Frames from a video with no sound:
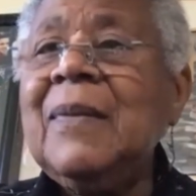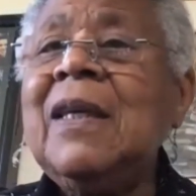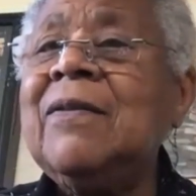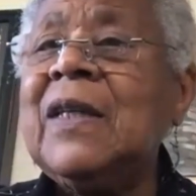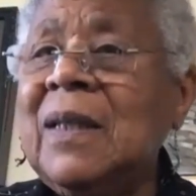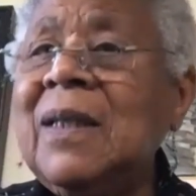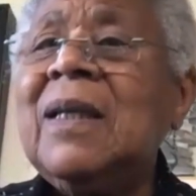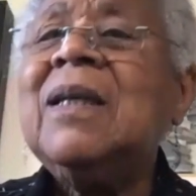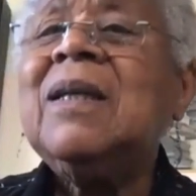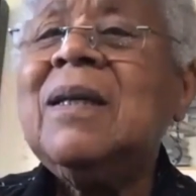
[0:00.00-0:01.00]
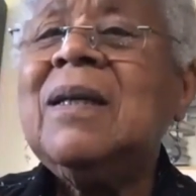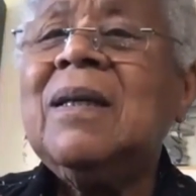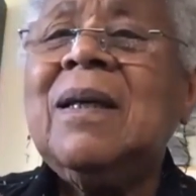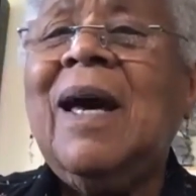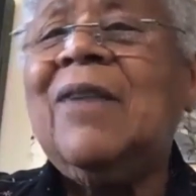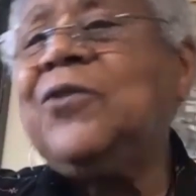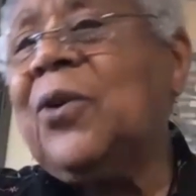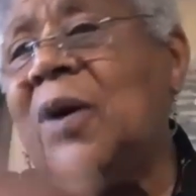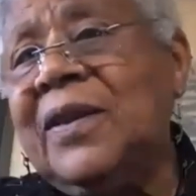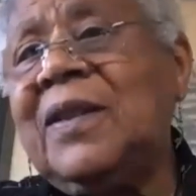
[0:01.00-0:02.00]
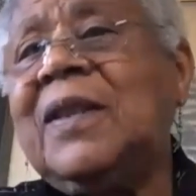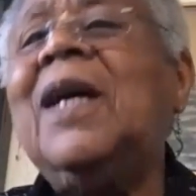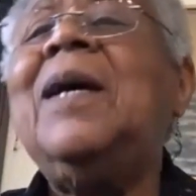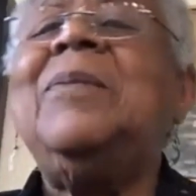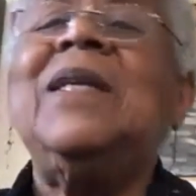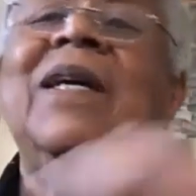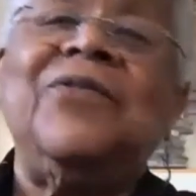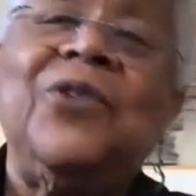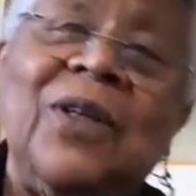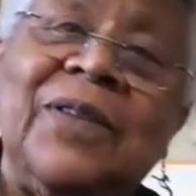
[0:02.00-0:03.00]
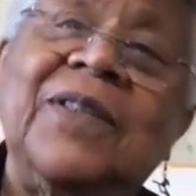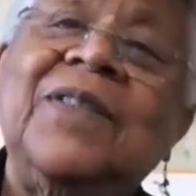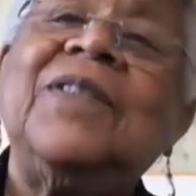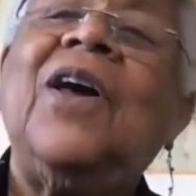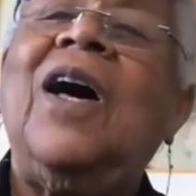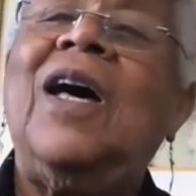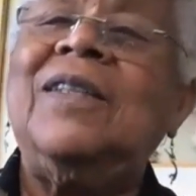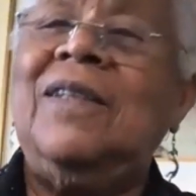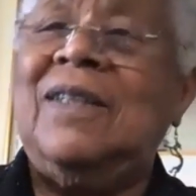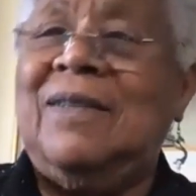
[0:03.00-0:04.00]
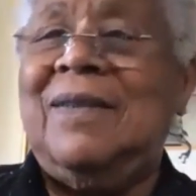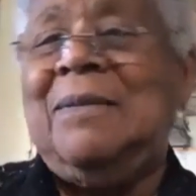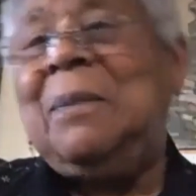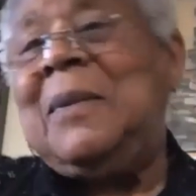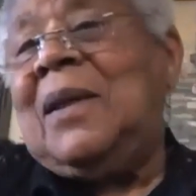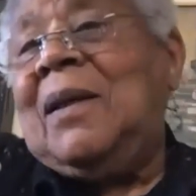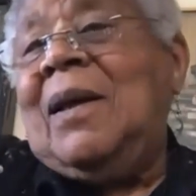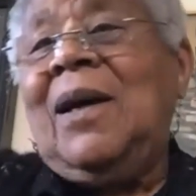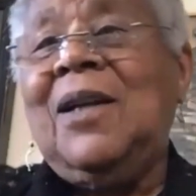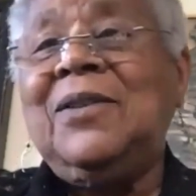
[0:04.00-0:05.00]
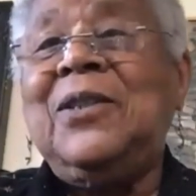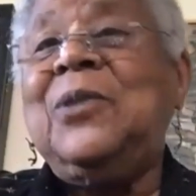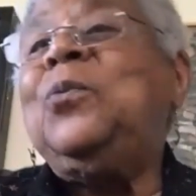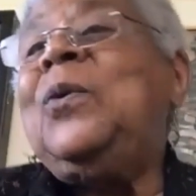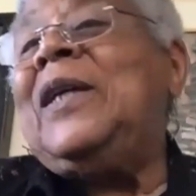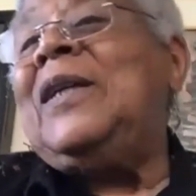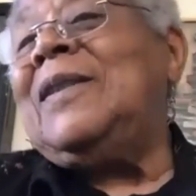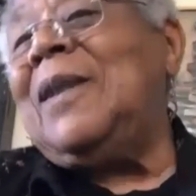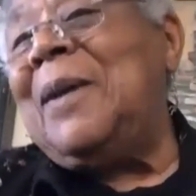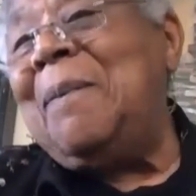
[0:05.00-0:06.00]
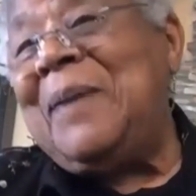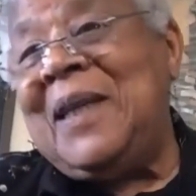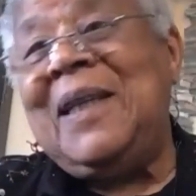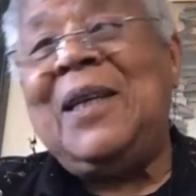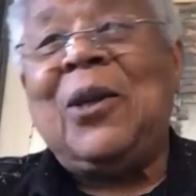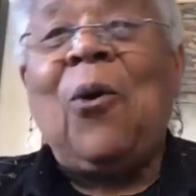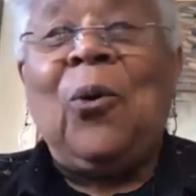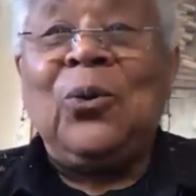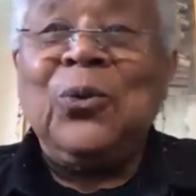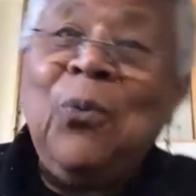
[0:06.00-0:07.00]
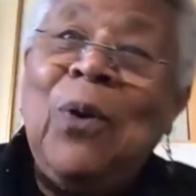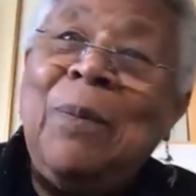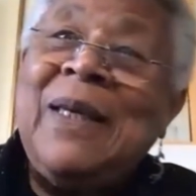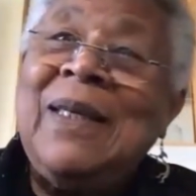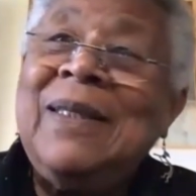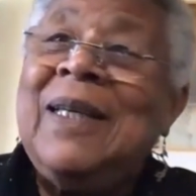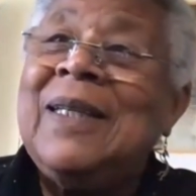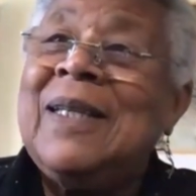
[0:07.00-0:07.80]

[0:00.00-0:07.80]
even after all this time and after all this thought and all this wisdom, being an old woman,